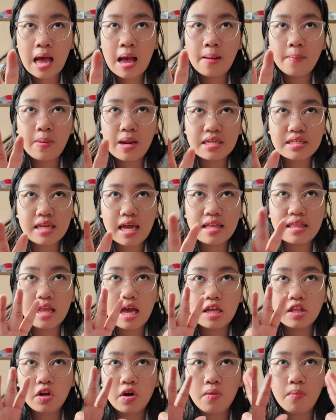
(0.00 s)
plus
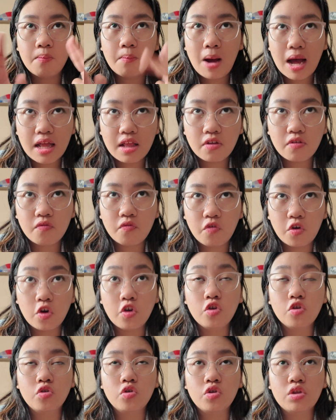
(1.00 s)
another month for
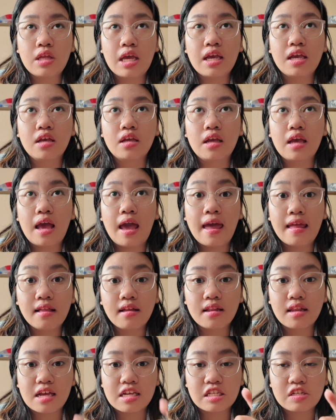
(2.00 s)
you to take
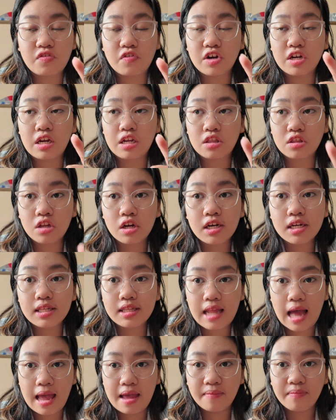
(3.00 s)
NCLEX for the third
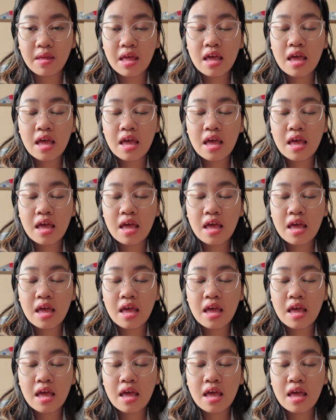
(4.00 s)
time.